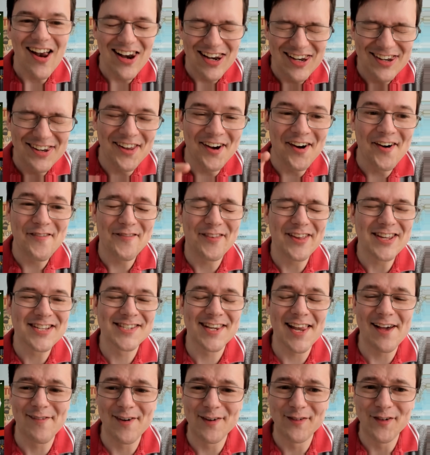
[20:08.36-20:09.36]
Love this
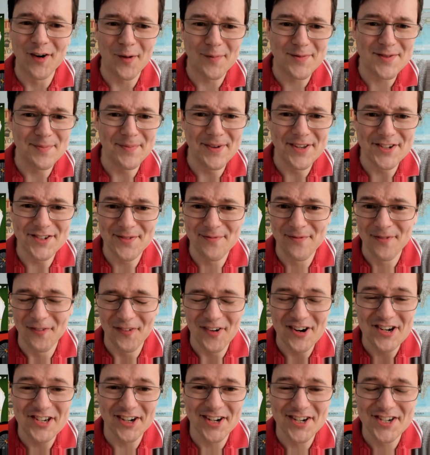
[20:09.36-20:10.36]
level of optimism.
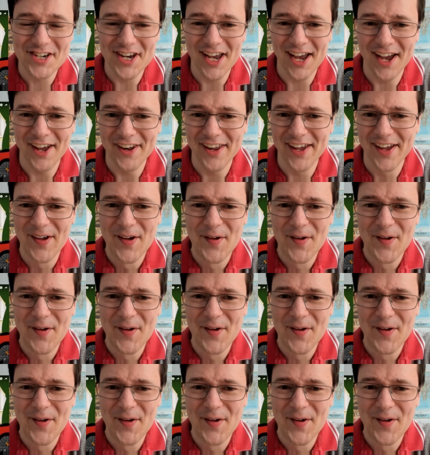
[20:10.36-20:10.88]
Wish I shared it.